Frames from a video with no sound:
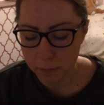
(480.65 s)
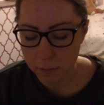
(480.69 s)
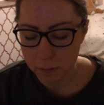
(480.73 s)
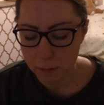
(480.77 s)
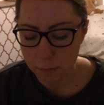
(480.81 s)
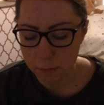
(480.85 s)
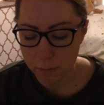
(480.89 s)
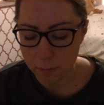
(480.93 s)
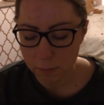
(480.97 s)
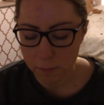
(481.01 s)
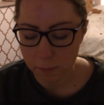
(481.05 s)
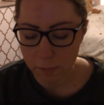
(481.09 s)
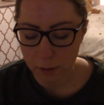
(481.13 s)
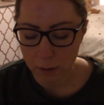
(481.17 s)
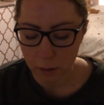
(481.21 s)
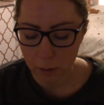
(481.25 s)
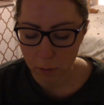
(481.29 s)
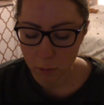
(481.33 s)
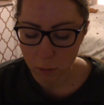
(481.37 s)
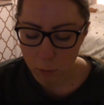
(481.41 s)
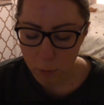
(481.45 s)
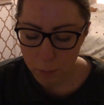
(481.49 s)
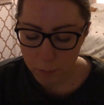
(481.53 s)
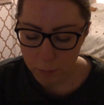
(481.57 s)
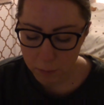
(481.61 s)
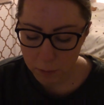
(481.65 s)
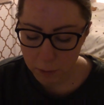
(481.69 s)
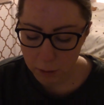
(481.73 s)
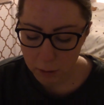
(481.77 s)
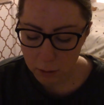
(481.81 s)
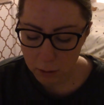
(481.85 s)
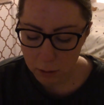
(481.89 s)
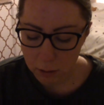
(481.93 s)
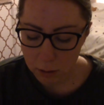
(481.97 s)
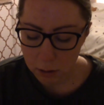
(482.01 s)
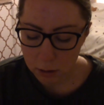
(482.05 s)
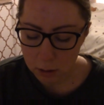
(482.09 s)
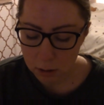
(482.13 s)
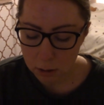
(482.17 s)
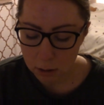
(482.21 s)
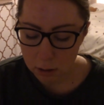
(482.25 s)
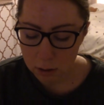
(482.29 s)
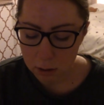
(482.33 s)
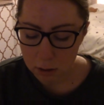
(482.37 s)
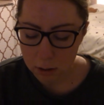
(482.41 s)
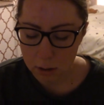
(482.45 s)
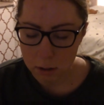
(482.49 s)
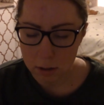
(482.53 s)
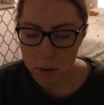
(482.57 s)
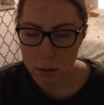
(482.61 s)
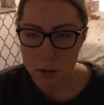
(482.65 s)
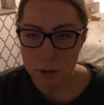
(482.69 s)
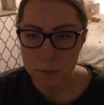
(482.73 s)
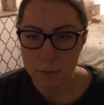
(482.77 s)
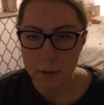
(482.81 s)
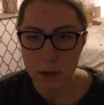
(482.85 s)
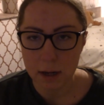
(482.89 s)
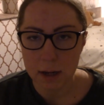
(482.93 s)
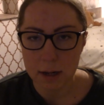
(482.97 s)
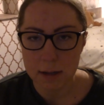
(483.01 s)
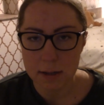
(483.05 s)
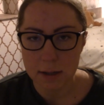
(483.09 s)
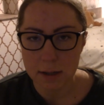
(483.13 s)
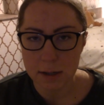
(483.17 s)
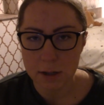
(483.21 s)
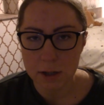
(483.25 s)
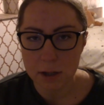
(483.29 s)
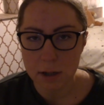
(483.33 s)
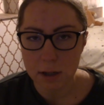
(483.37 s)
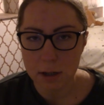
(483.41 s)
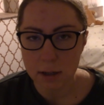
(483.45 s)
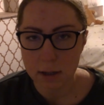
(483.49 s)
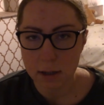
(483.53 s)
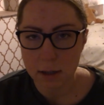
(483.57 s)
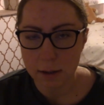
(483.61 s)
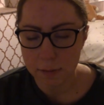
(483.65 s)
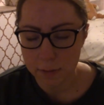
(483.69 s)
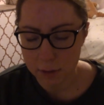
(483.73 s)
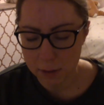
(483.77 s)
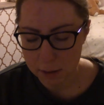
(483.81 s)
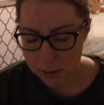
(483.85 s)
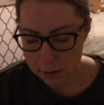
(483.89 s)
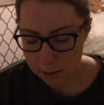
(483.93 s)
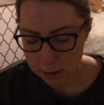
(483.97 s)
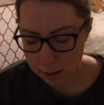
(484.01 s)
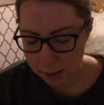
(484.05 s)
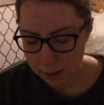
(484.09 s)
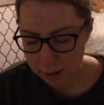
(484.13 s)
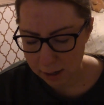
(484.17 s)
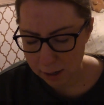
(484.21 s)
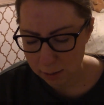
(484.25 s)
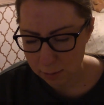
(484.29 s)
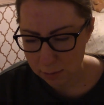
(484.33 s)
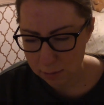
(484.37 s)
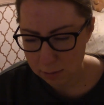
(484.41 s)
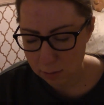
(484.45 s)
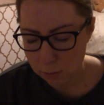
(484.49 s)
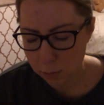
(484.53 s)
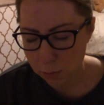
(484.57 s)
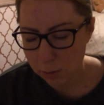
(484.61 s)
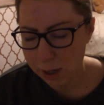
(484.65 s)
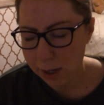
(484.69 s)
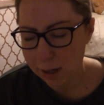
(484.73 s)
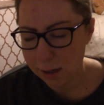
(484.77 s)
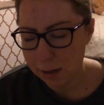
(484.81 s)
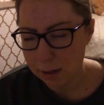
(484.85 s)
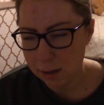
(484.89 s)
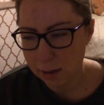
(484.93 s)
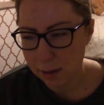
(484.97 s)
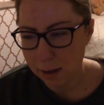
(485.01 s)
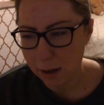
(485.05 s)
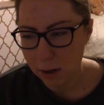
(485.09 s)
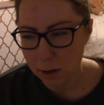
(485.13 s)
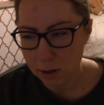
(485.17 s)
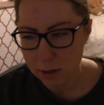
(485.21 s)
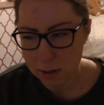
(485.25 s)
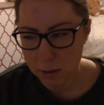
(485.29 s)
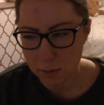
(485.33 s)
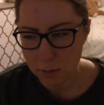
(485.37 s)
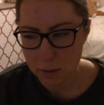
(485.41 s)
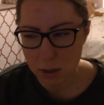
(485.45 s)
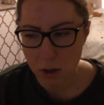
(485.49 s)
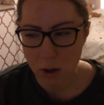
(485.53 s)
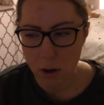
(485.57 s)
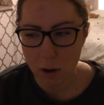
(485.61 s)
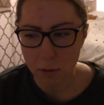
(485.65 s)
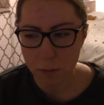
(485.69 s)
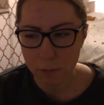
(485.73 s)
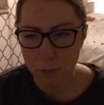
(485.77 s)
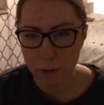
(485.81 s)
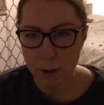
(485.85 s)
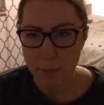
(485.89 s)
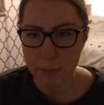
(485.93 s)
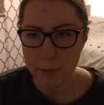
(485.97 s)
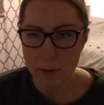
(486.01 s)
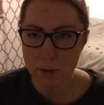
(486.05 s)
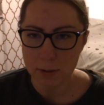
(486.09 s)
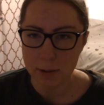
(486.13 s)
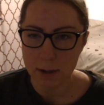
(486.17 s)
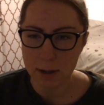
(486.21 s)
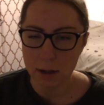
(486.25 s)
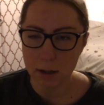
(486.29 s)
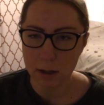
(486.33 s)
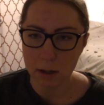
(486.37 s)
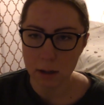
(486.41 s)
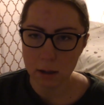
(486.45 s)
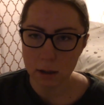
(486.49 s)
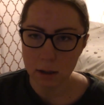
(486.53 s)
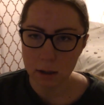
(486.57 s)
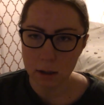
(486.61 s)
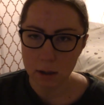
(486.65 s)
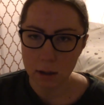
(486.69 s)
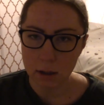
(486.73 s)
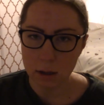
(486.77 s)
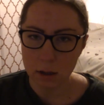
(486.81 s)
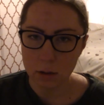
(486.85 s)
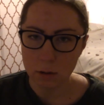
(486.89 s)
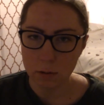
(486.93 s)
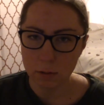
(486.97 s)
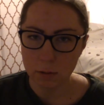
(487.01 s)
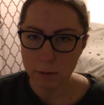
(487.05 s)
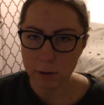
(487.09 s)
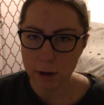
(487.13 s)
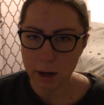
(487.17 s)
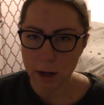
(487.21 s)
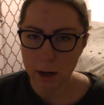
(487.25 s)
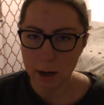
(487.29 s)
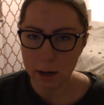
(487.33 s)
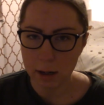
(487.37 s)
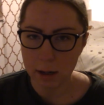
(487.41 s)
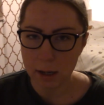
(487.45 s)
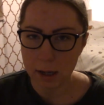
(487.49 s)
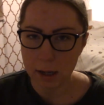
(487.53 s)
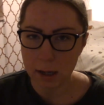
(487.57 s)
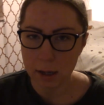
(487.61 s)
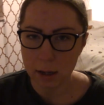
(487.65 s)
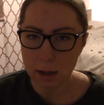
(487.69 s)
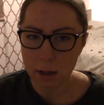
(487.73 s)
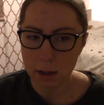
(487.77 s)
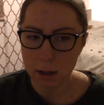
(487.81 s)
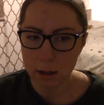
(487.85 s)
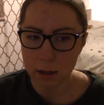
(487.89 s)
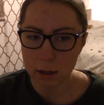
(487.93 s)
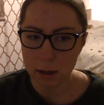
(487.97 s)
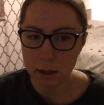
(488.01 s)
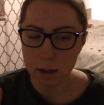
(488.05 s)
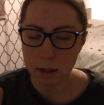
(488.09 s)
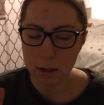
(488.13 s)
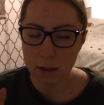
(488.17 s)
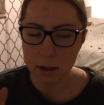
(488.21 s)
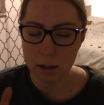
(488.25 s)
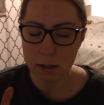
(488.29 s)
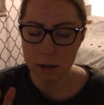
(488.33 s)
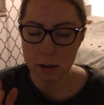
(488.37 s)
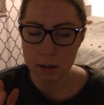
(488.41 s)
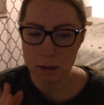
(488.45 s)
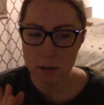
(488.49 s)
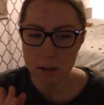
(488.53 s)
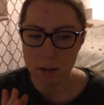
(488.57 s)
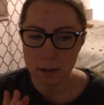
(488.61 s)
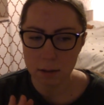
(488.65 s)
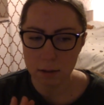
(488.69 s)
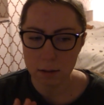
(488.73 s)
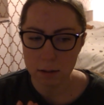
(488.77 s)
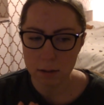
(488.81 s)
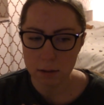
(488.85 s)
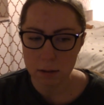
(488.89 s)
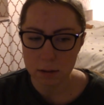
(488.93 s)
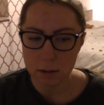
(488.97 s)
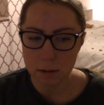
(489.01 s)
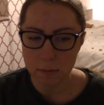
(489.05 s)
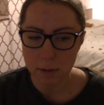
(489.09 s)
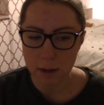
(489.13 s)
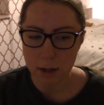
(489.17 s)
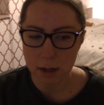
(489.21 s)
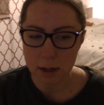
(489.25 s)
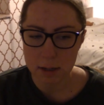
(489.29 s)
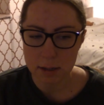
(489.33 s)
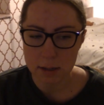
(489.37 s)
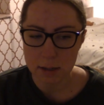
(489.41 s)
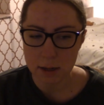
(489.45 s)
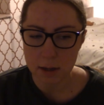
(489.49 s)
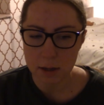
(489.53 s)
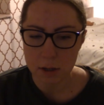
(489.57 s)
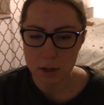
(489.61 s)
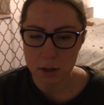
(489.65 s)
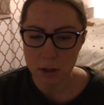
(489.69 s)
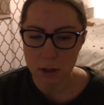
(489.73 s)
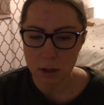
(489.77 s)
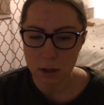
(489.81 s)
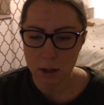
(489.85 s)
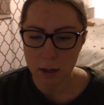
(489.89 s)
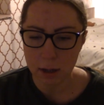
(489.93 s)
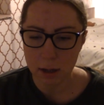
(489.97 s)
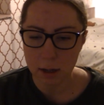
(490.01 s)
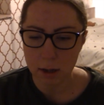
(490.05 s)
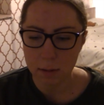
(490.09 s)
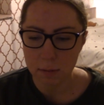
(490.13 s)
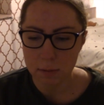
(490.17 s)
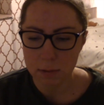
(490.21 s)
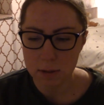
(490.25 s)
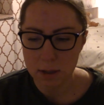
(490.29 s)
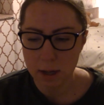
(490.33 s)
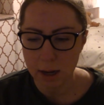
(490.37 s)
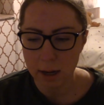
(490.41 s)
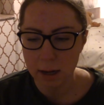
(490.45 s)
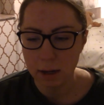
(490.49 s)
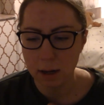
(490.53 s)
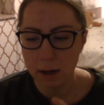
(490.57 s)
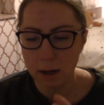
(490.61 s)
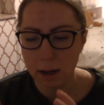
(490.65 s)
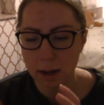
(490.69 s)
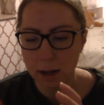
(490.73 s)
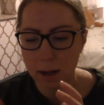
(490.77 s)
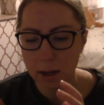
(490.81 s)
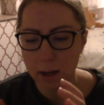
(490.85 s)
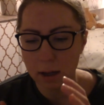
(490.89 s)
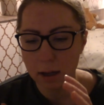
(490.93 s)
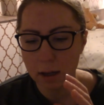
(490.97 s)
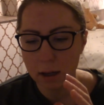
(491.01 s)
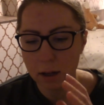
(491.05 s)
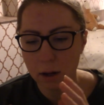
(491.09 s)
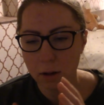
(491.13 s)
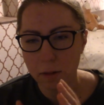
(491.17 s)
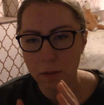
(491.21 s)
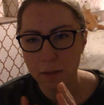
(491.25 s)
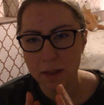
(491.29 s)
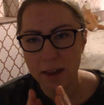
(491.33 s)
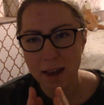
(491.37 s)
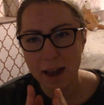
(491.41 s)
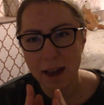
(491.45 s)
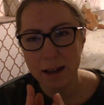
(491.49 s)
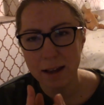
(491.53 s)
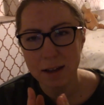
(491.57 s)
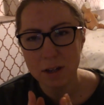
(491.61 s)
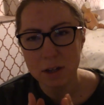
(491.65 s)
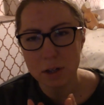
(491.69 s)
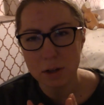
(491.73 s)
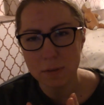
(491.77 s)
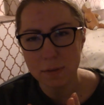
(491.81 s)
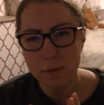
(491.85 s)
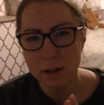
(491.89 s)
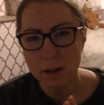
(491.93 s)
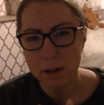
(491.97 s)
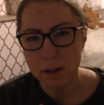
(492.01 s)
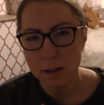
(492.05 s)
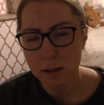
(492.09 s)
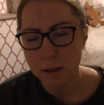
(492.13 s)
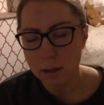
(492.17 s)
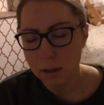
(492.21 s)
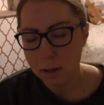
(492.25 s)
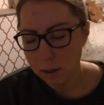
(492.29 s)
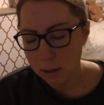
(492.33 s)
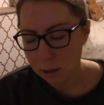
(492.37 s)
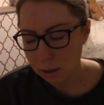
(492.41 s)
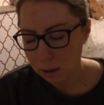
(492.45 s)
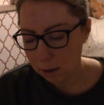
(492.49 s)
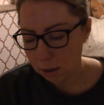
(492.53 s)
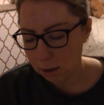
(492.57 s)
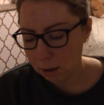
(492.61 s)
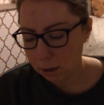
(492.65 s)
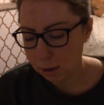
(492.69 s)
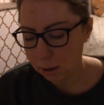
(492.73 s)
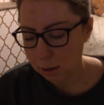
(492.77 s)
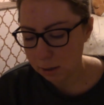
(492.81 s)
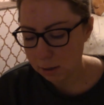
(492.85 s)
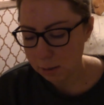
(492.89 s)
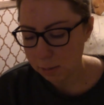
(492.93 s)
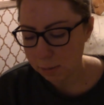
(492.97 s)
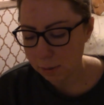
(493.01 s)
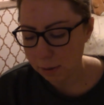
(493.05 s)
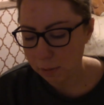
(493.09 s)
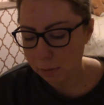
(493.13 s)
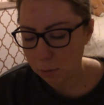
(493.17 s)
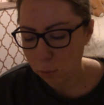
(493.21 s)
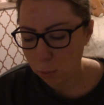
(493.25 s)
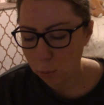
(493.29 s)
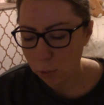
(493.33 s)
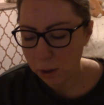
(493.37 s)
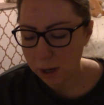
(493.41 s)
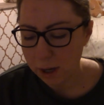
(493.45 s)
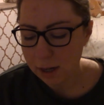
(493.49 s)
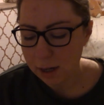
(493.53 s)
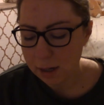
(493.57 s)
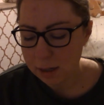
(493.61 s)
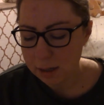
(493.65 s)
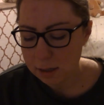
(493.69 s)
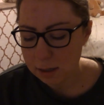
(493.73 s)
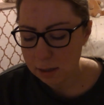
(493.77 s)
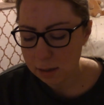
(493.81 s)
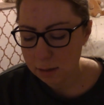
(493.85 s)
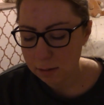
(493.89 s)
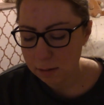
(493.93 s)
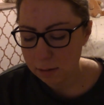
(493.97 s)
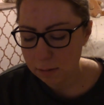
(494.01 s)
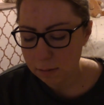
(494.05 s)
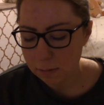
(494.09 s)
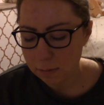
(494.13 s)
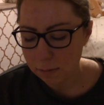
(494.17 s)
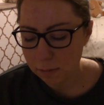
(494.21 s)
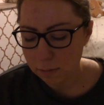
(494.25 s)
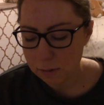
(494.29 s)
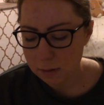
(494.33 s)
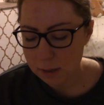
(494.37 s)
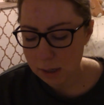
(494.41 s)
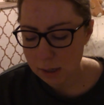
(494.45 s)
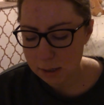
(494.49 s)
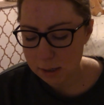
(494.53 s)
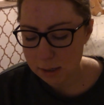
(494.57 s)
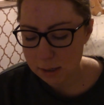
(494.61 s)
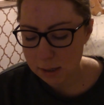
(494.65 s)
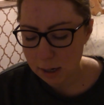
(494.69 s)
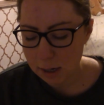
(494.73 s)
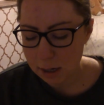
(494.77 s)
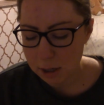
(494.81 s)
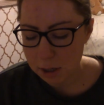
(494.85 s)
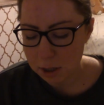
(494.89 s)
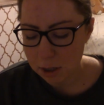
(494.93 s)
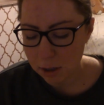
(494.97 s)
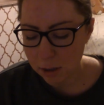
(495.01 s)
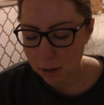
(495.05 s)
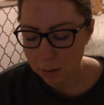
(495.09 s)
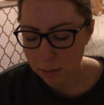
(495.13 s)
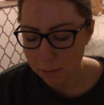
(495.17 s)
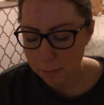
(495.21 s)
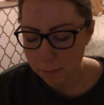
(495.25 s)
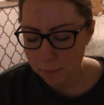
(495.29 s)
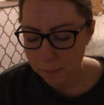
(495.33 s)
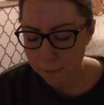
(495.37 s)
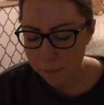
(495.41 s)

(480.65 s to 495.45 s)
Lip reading: Felt hopeful. The derealisation had lifted slightly. It was a weird thing because I was halfway between reality and derealisation. Like it was kind of like on the edge of it, and it's a bit of a weird sensation,